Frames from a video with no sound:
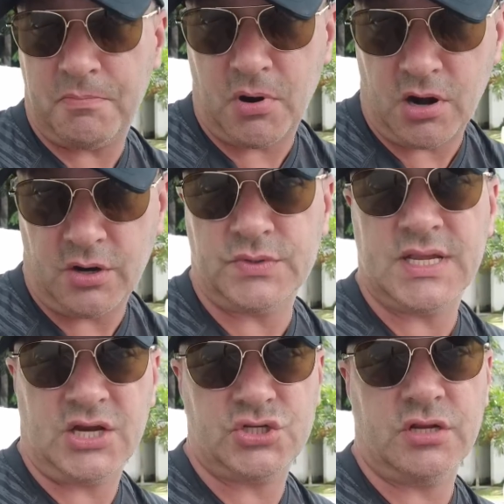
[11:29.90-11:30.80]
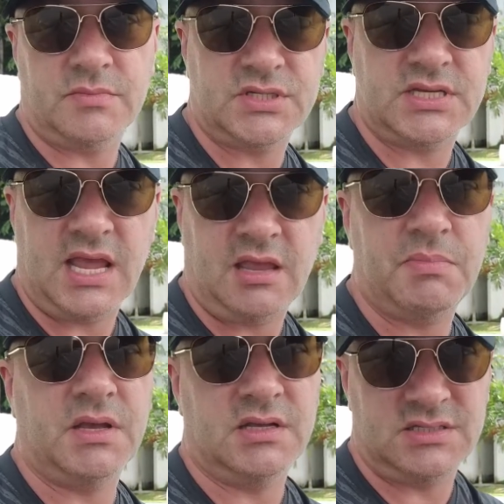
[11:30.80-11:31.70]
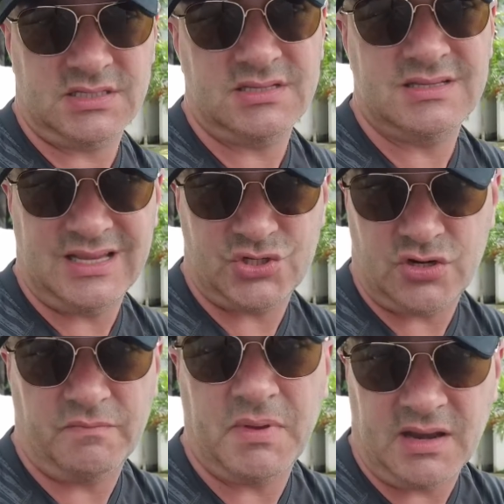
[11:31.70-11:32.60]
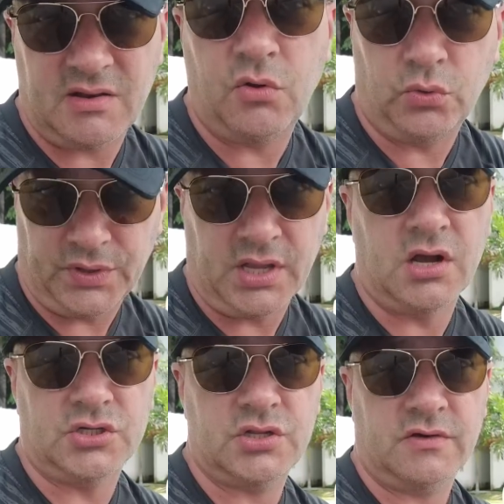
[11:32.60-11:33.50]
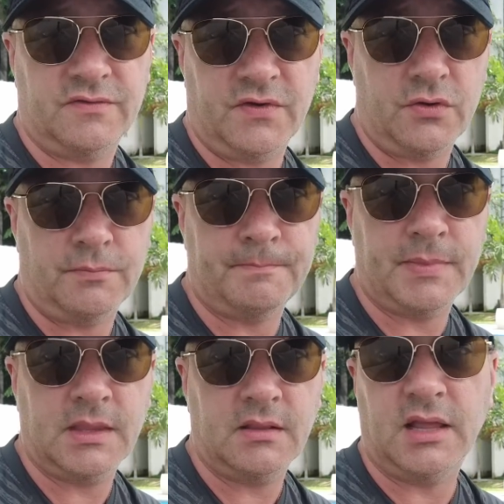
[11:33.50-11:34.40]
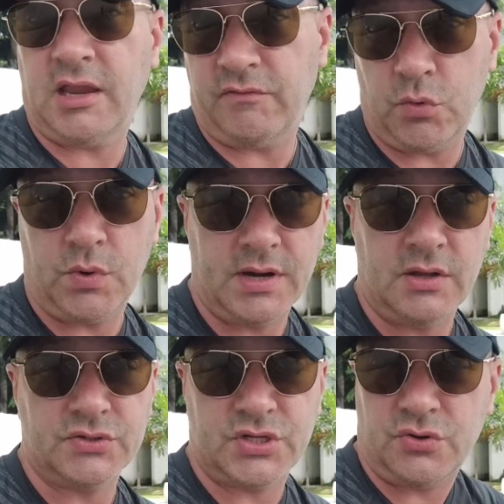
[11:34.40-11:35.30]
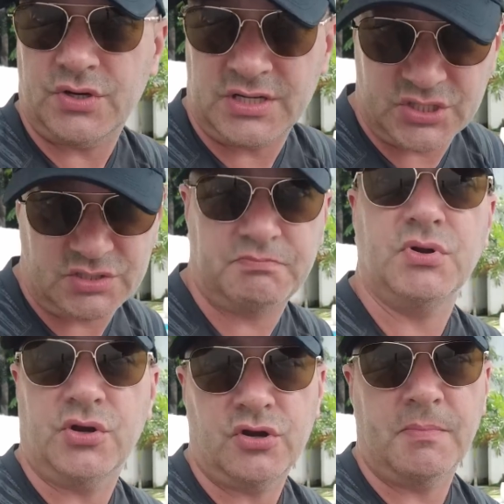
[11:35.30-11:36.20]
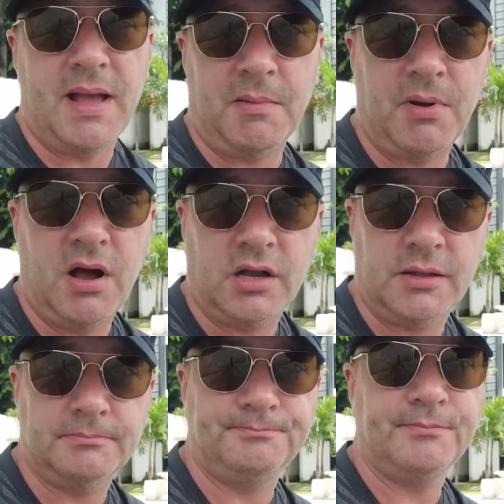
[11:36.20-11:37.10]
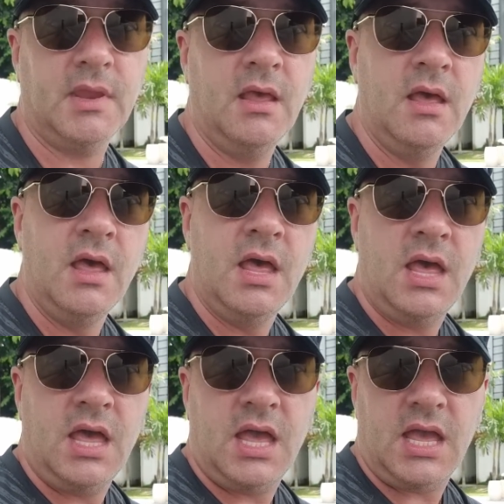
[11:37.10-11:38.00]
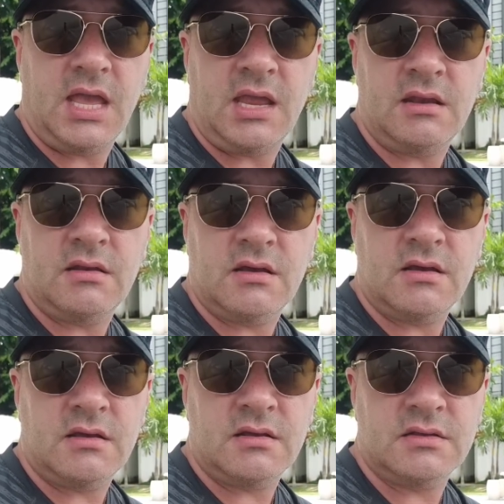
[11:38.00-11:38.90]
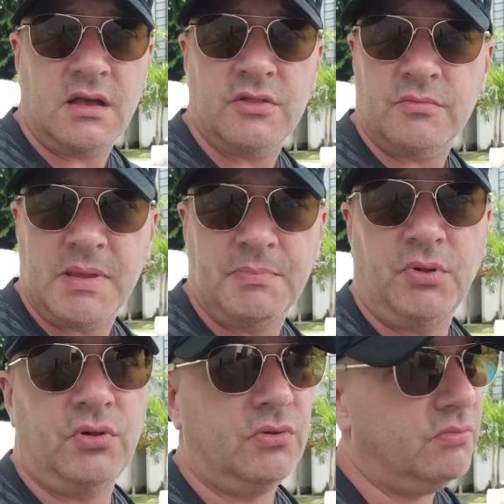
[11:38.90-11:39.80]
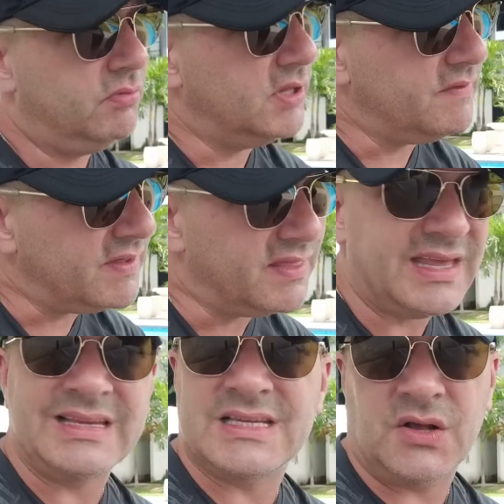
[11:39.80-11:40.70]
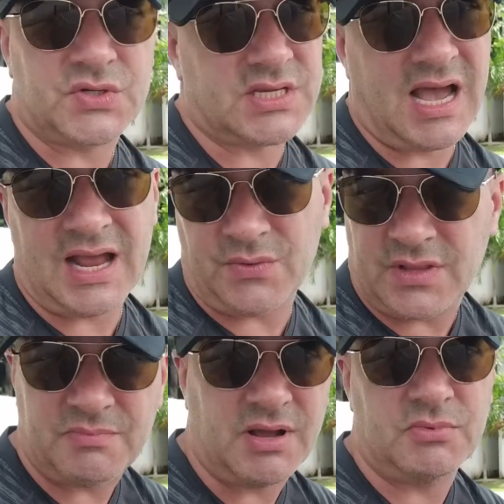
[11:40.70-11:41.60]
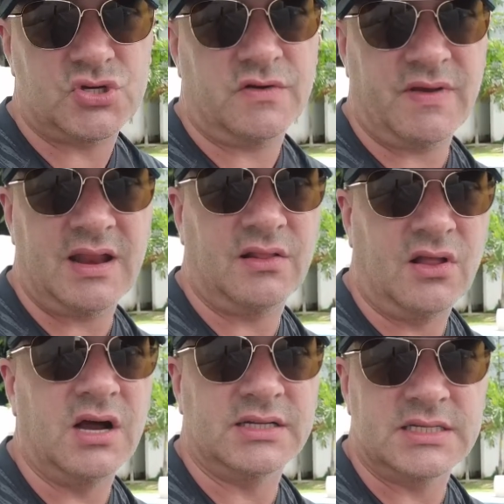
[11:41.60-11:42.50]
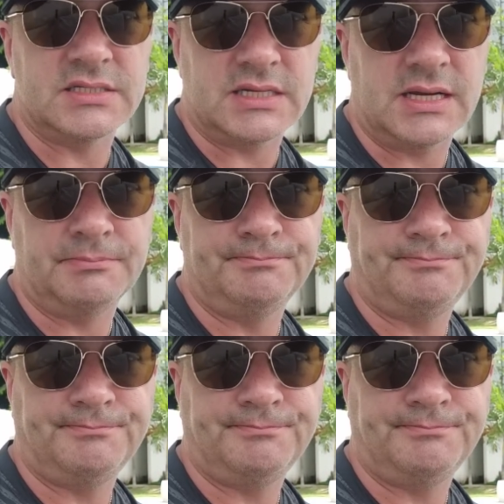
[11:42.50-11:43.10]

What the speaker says: part, it was actually a mistake because they should have been holding on to their phone like everyone else, you know, not just put it in your back pocket. And other people leaving things outside when they probably should have had it locked inside.